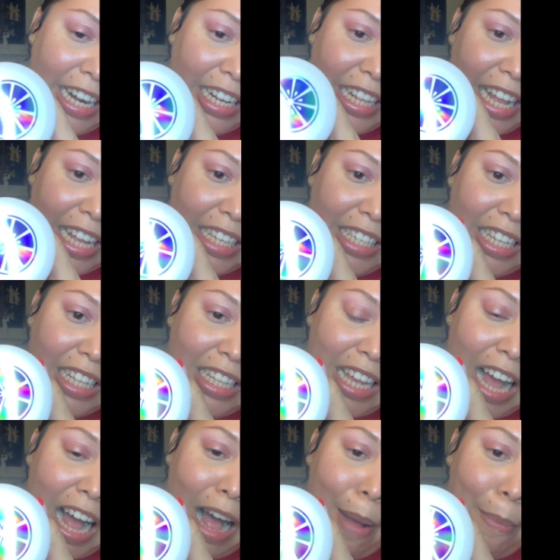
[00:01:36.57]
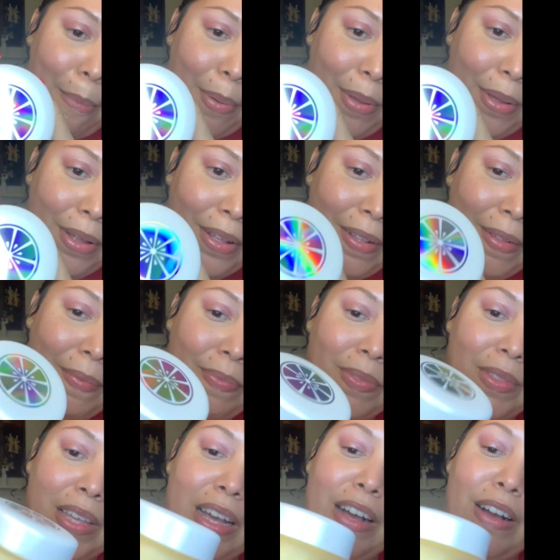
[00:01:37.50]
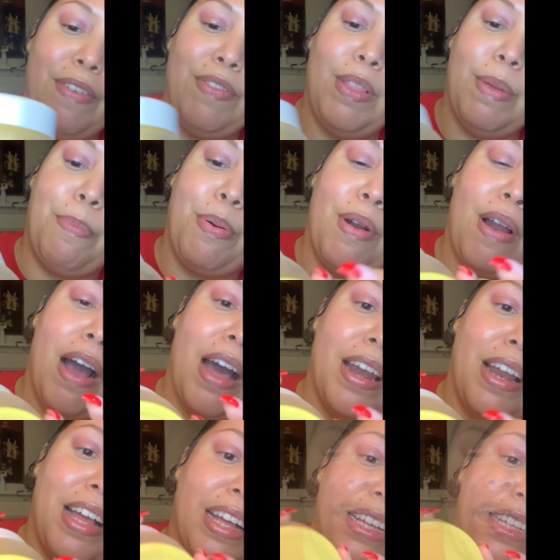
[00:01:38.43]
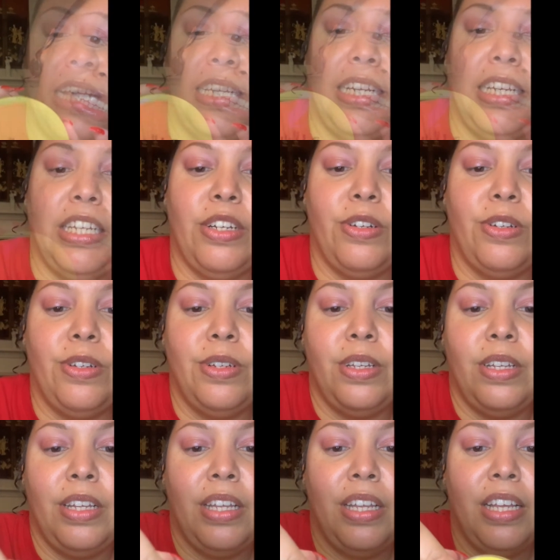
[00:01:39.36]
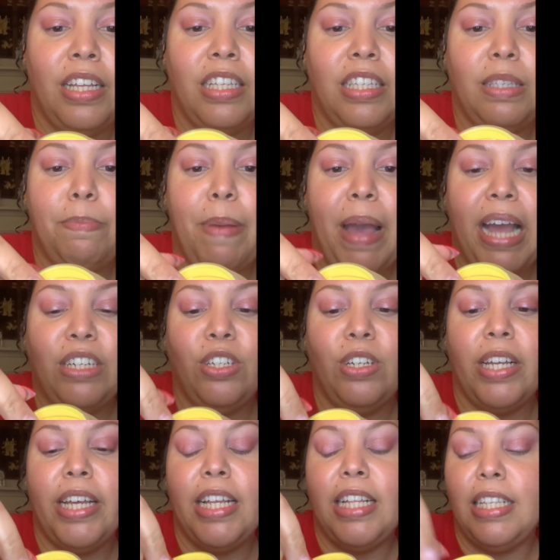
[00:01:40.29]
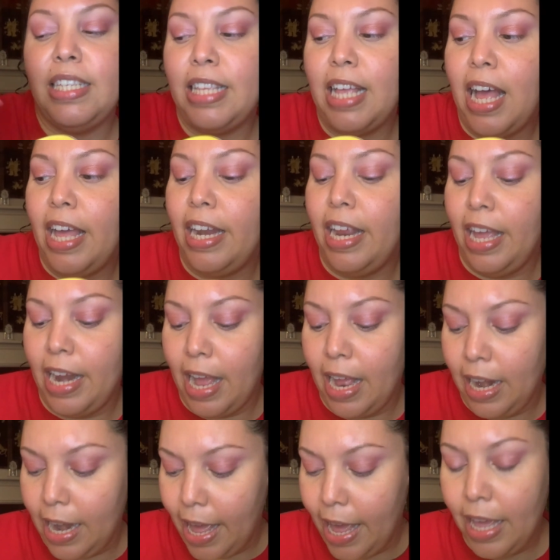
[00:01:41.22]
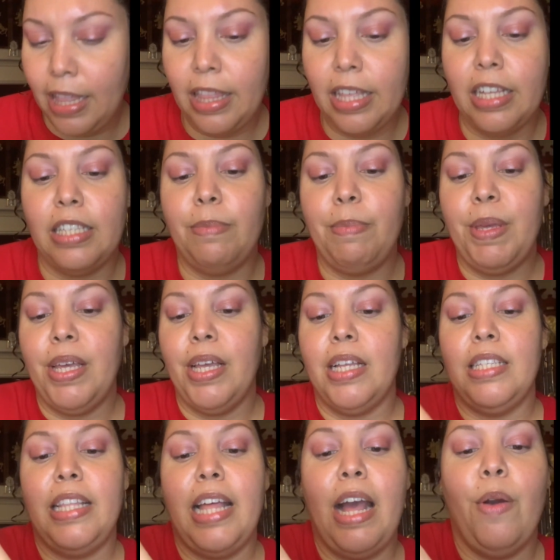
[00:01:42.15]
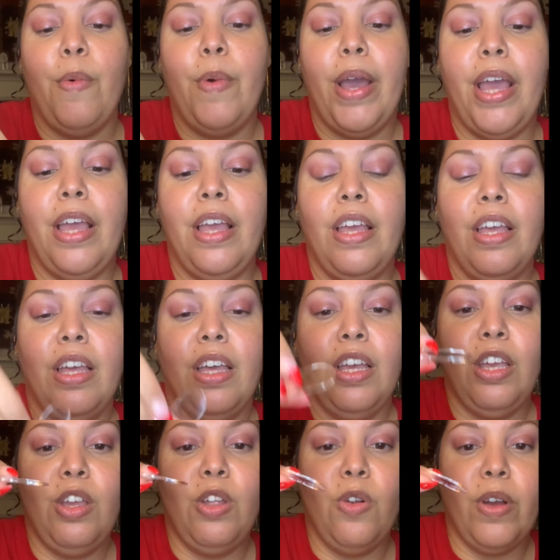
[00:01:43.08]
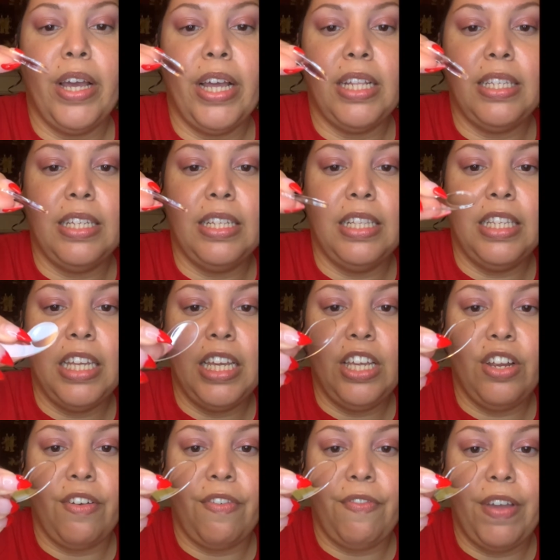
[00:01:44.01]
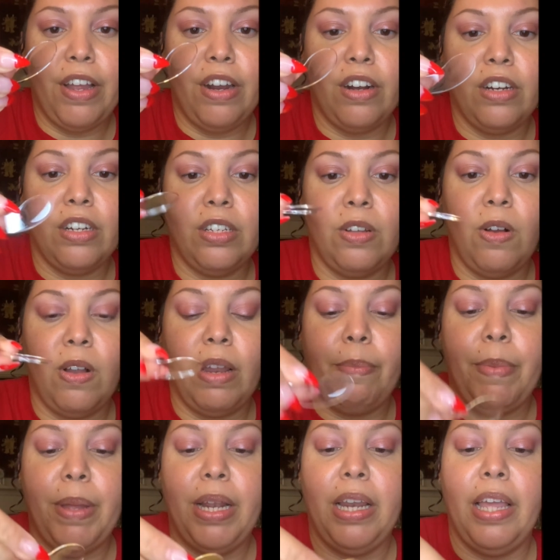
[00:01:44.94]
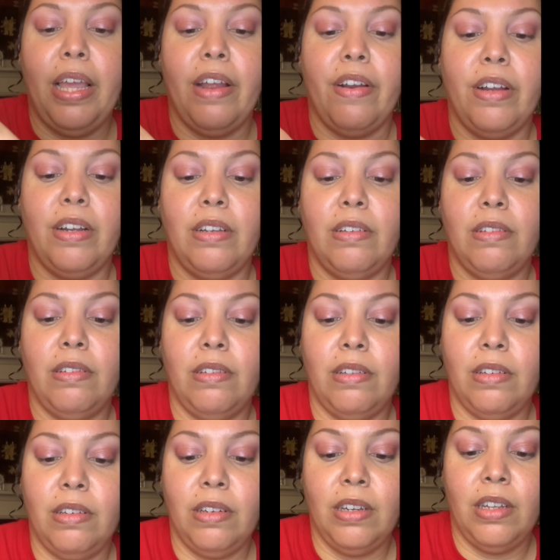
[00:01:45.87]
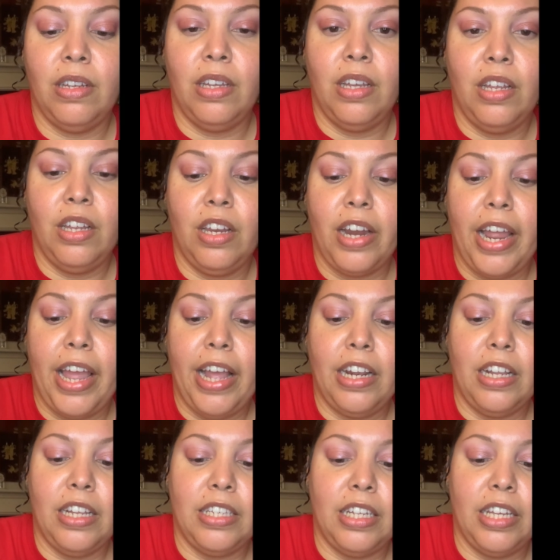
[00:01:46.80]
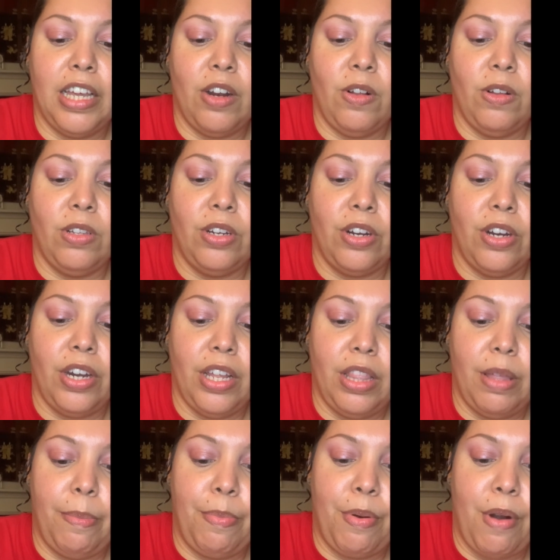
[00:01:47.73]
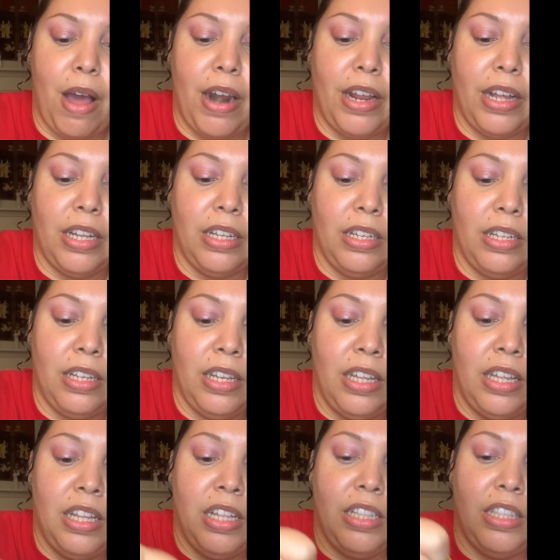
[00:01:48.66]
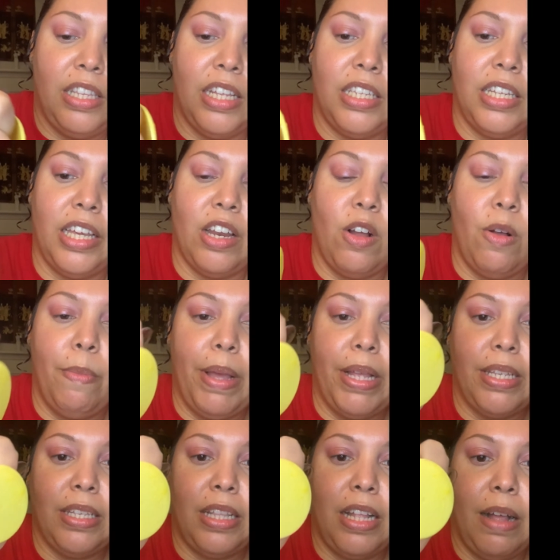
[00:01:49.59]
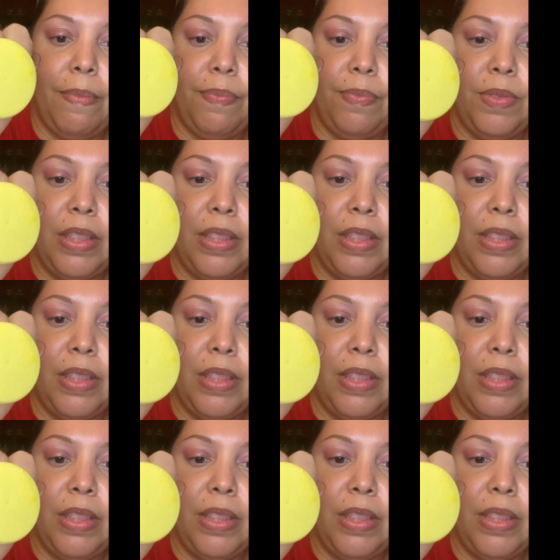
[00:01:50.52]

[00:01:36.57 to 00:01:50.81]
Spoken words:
That's the top of the product. It has a little spatula inside, and I like this because that way you don't get to dig your fingers all up in there and your hand doesn't get all dirty. The product doesn't get all messed up.